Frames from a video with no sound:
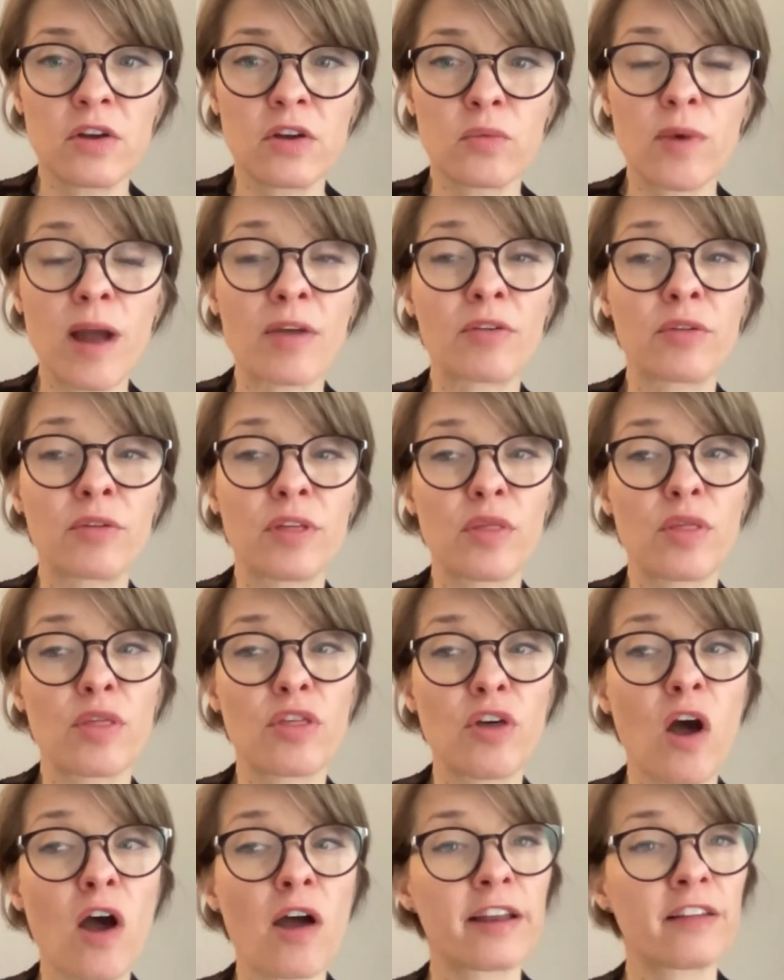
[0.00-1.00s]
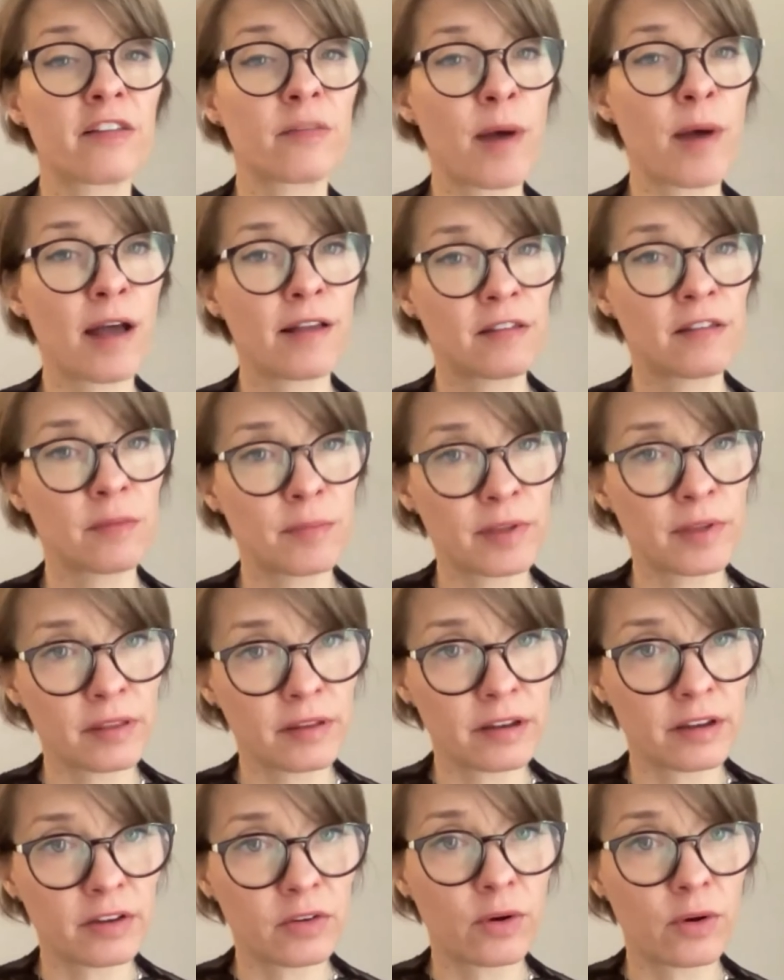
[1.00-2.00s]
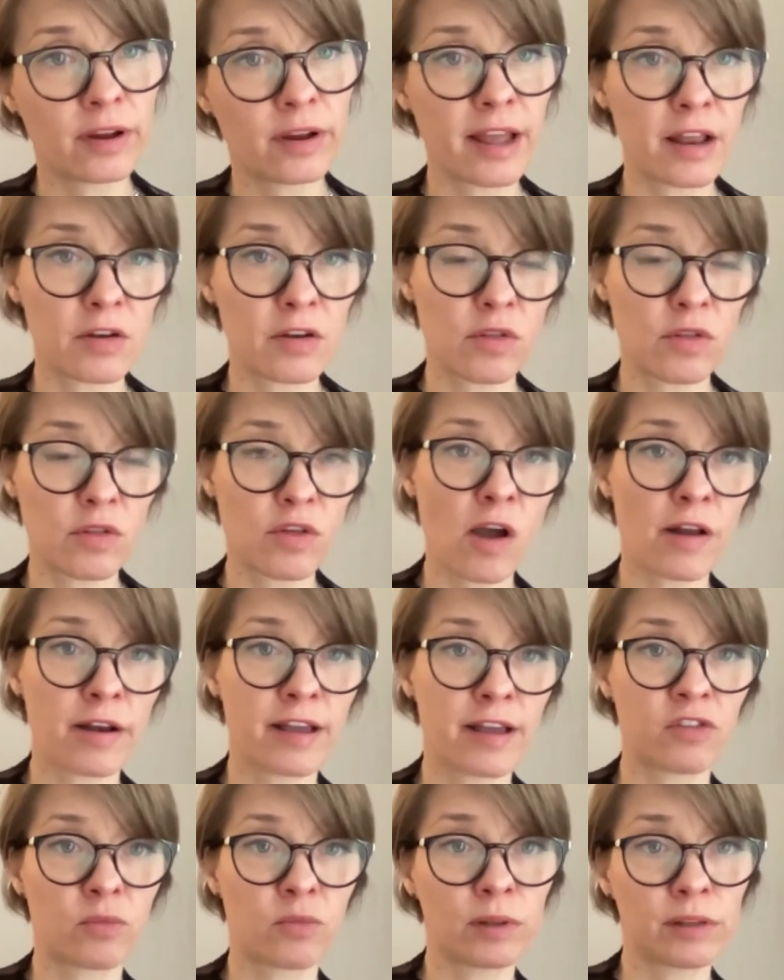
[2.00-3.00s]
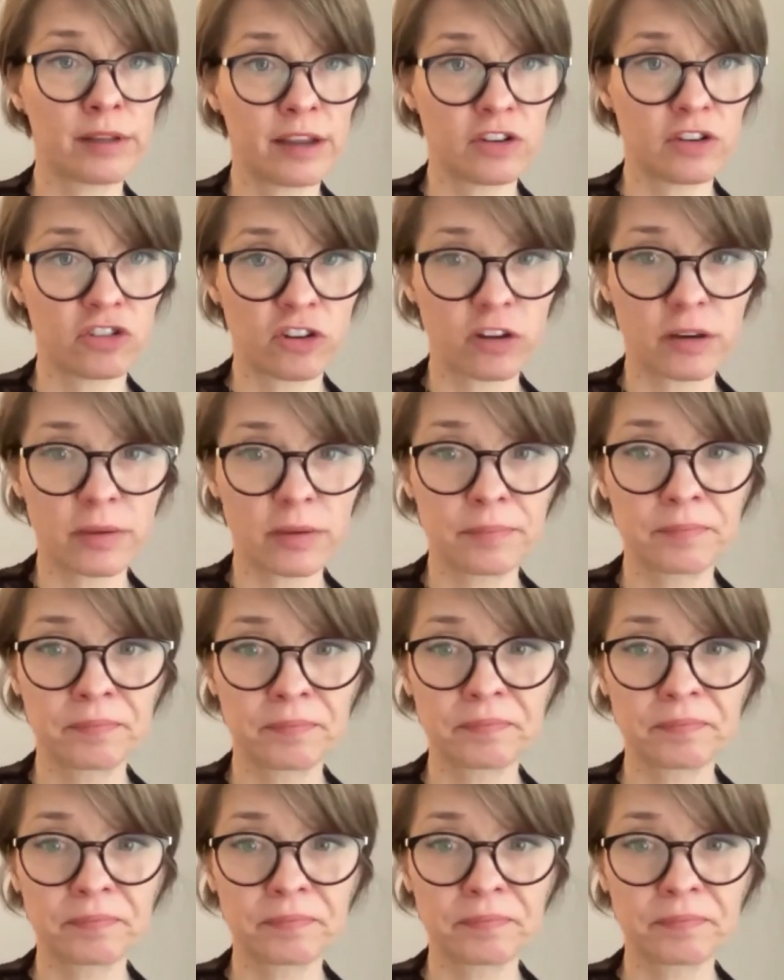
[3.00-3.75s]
rather than thought as possibility, or again, thought as relation.